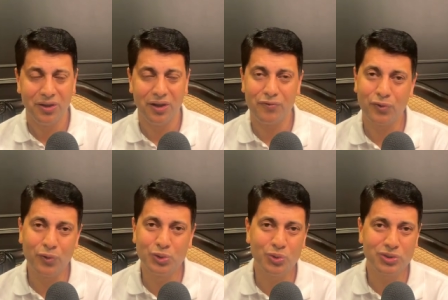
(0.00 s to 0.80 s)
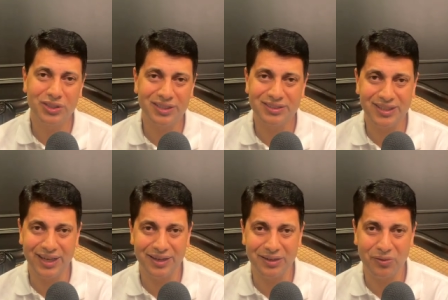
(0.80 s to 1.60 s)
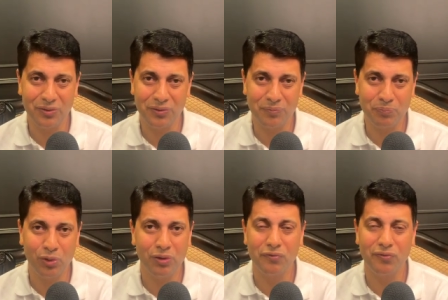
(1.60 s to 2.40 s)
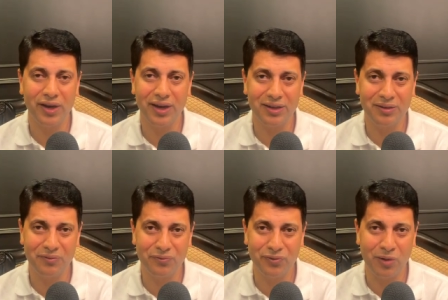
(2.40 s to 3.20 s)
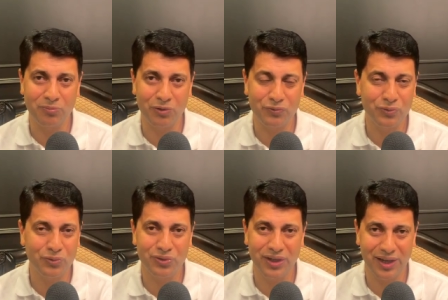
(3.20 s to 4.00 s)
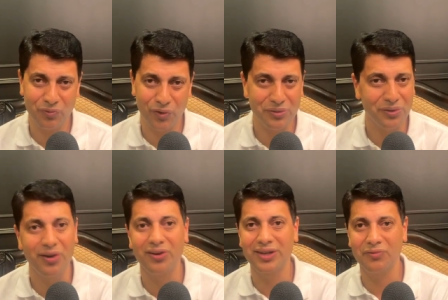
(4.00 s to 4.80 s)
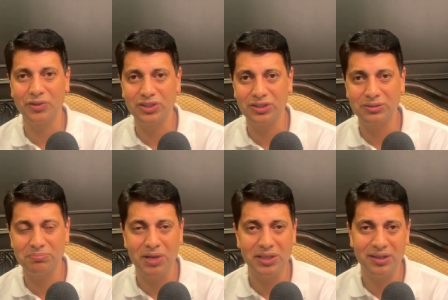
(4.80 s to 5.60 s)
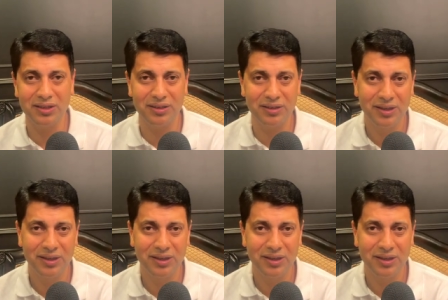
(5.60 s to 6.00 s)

uh, fruit juices and you know purified form of food and whatnot and which is making